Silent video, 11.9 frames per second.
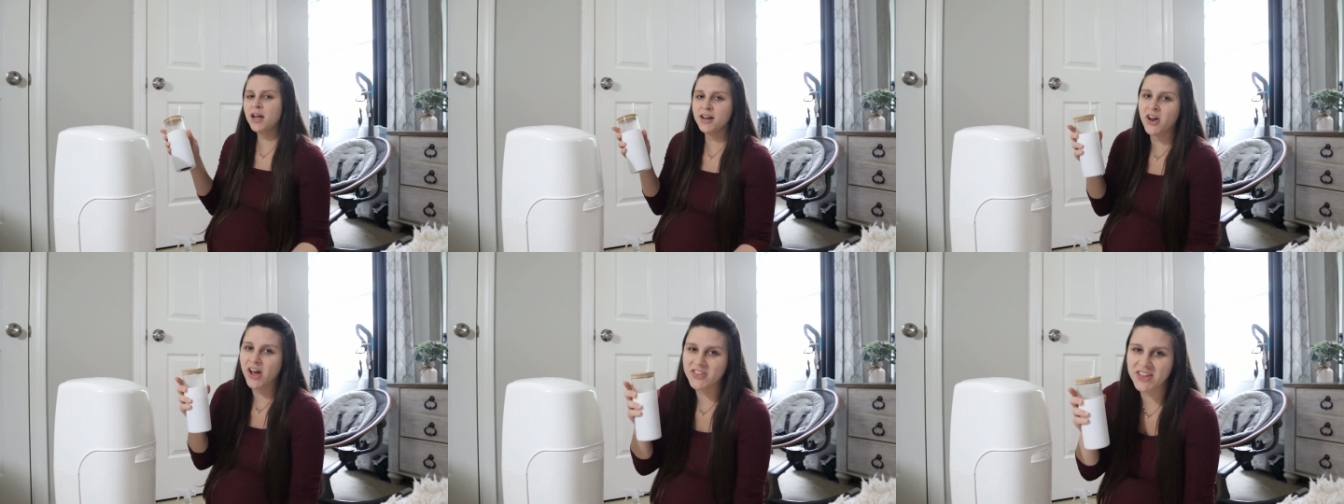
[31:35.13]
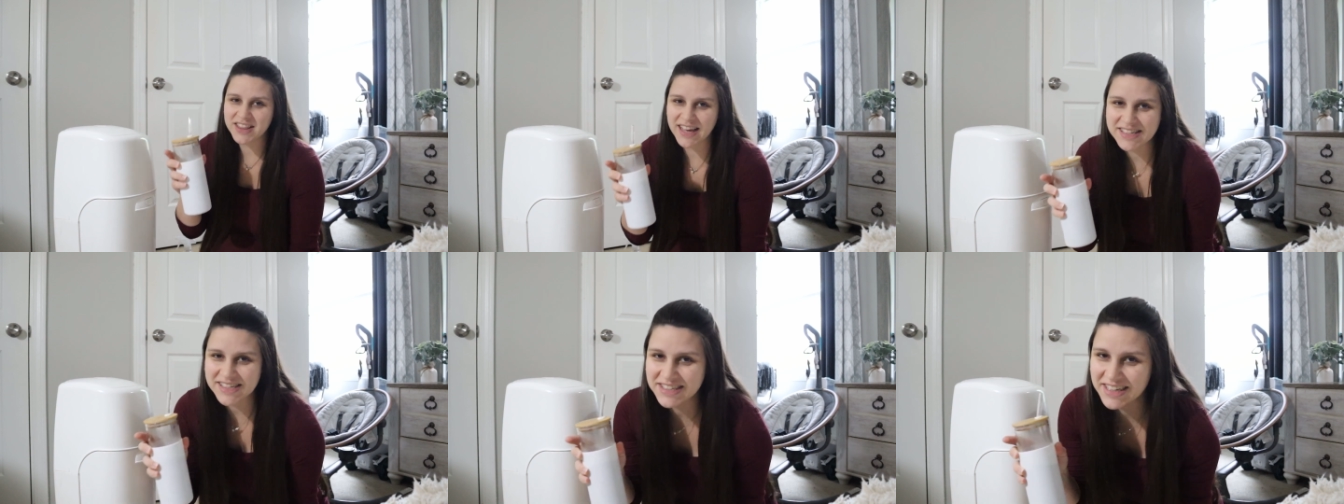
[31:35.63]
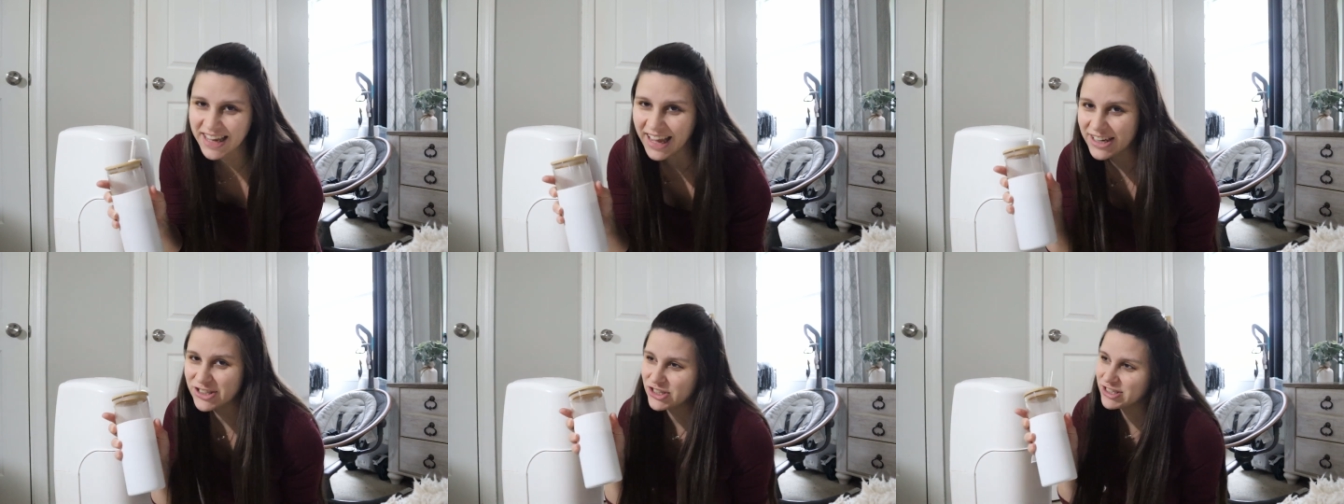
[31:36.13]
not that that's
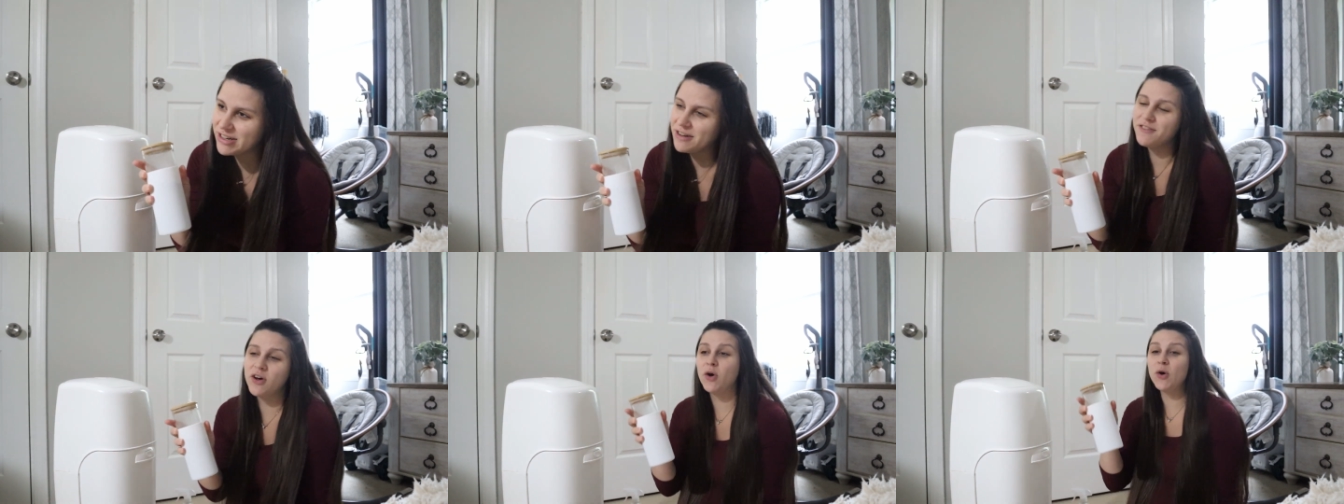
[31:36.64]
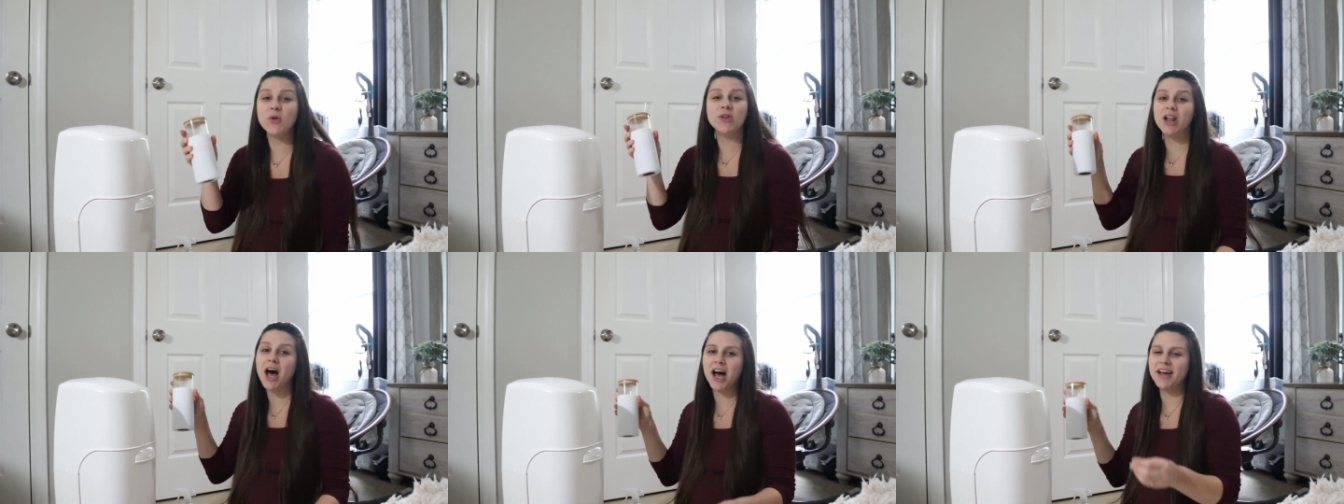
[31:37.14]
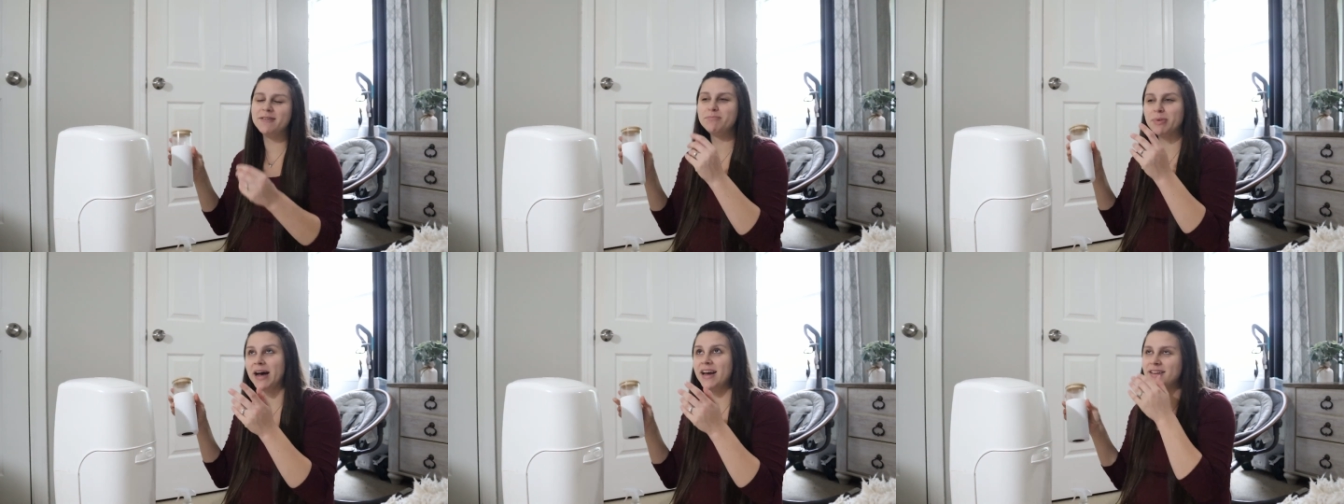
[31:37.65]
indication of a whole lot,
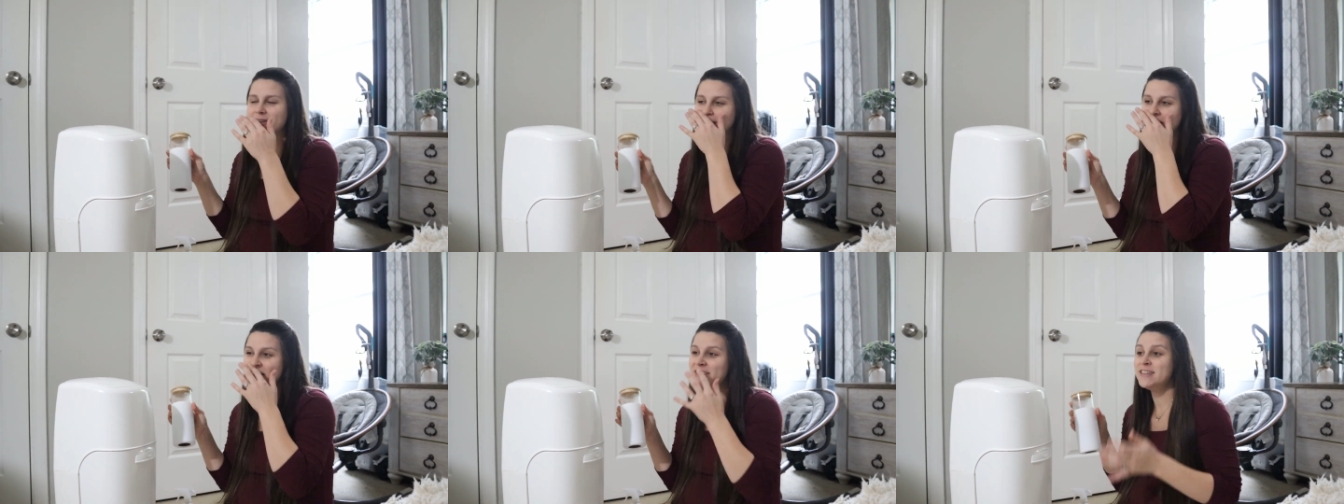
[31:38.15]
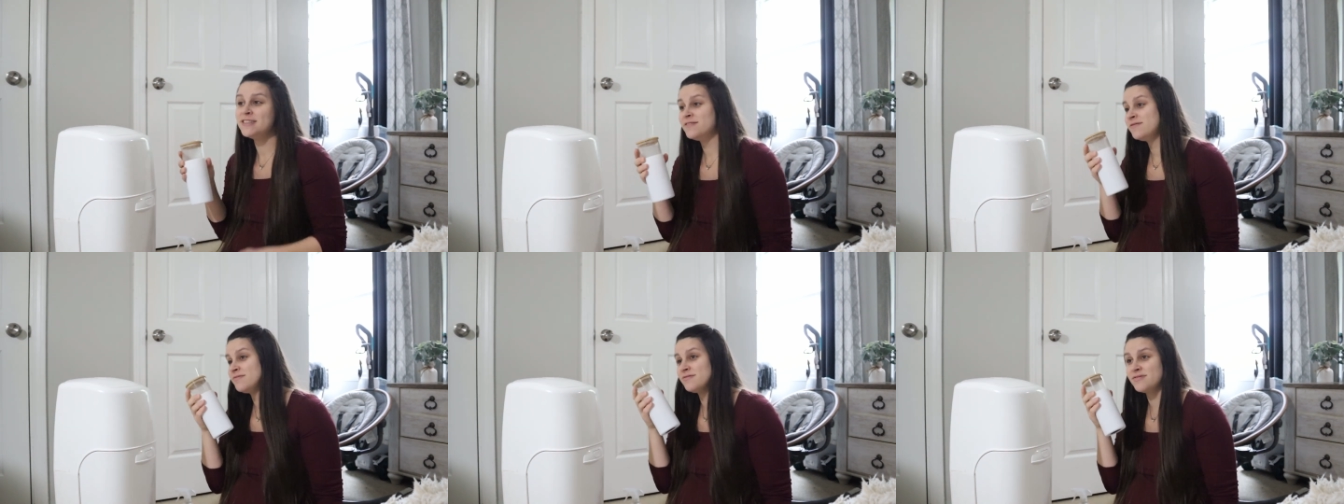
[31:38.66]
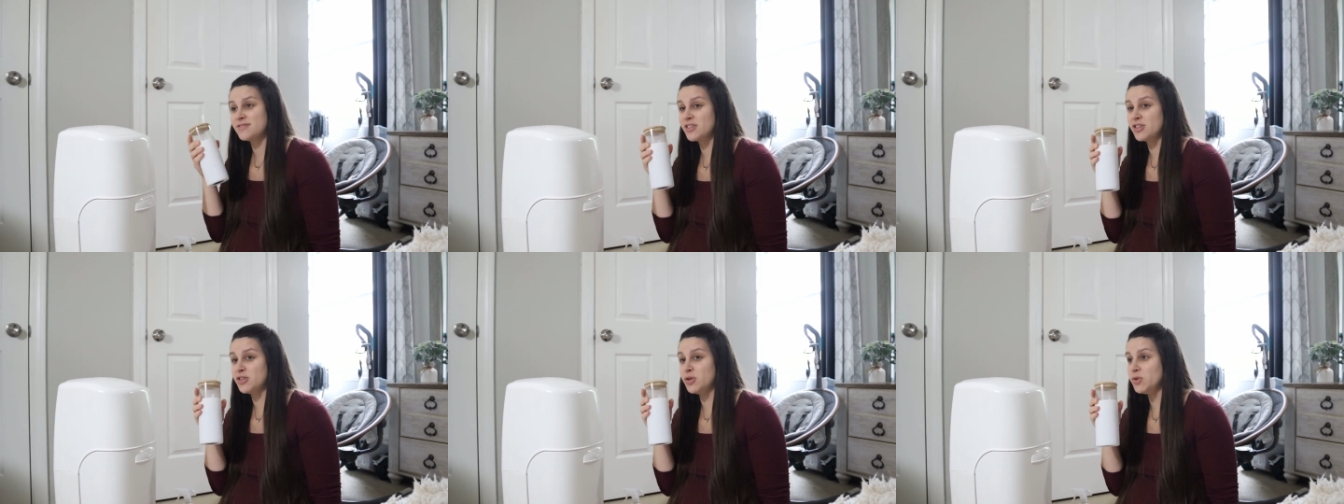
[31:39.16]
but
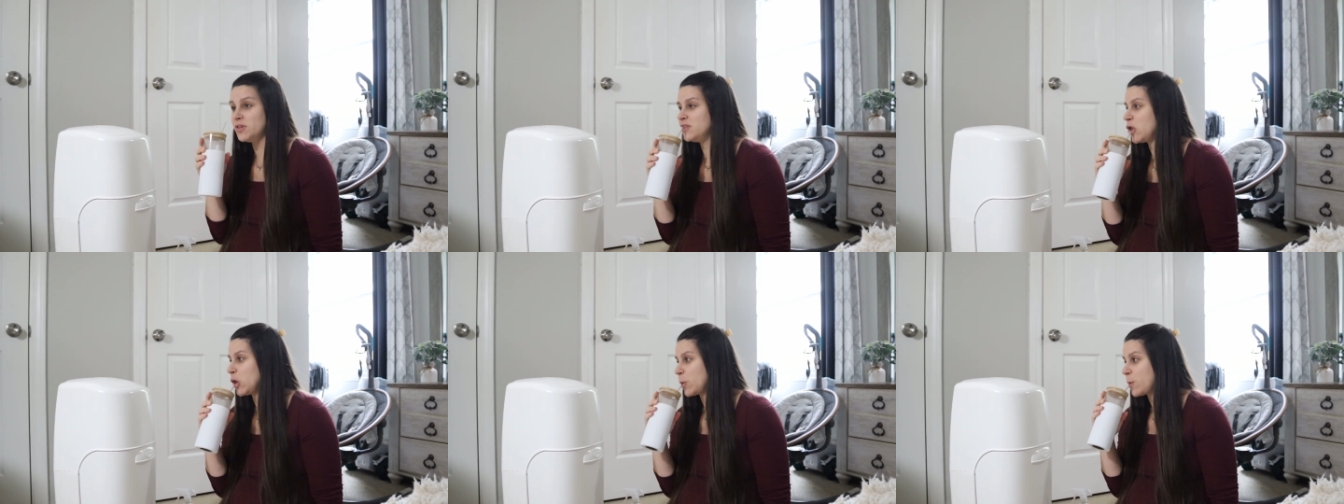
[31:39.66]
cool.